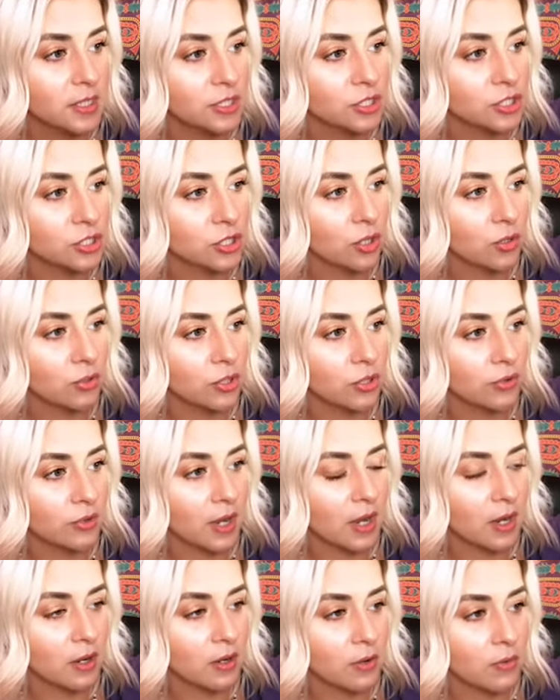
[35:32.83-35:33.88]
So you're
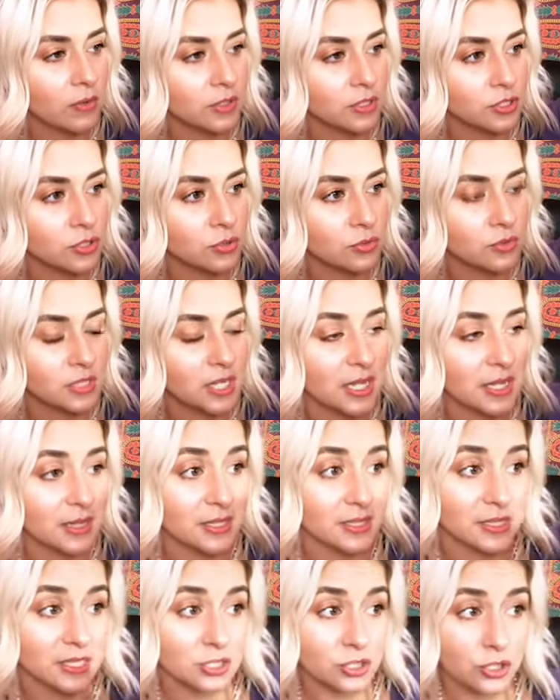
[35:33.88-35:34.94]
not going to take
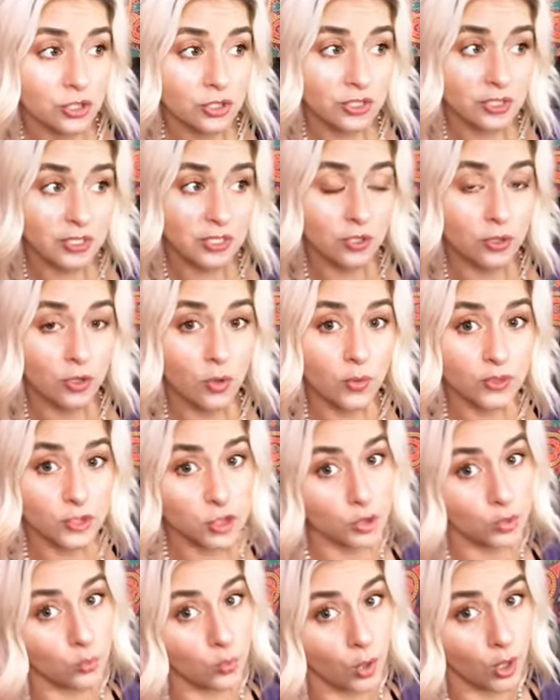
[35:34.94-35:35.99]
this internally, you're going
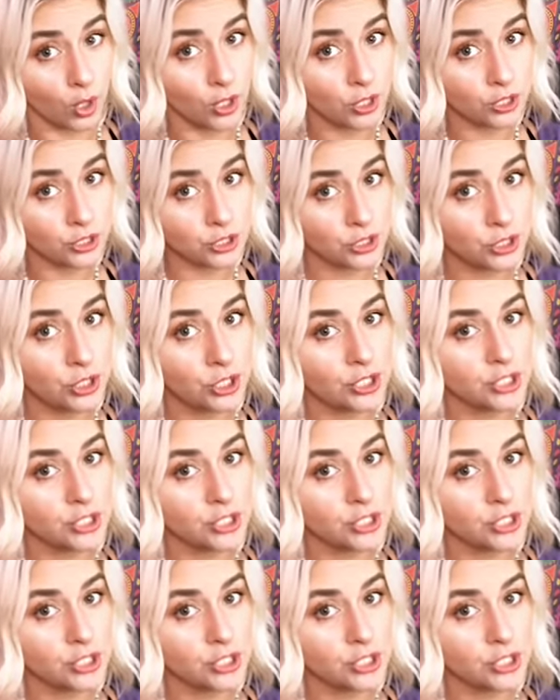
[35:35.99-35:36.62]
to what?